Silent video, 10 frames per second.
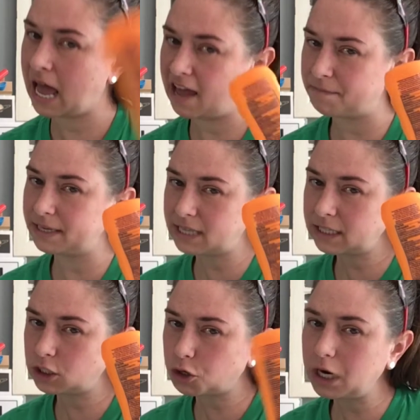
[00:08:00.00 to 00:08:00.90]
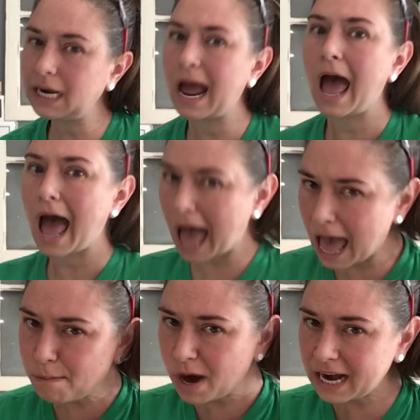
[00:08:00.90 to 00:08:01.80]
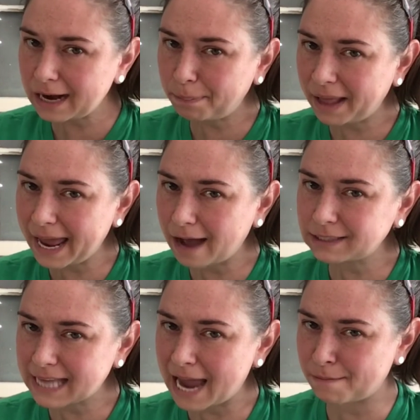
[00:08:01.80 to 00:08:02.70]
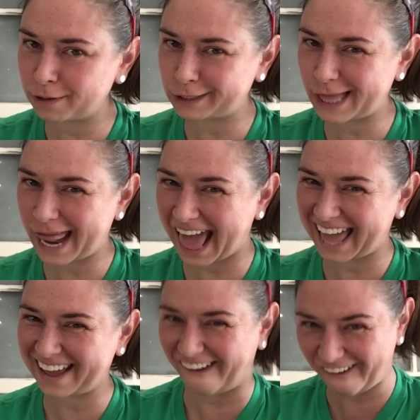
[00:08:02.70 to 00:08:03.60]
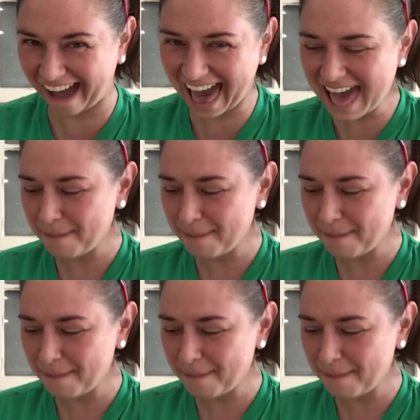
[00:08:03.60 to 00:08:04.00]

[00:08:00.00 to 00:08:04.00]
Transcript: have my sunscreen. I'm ready to play outside most of the day, okay?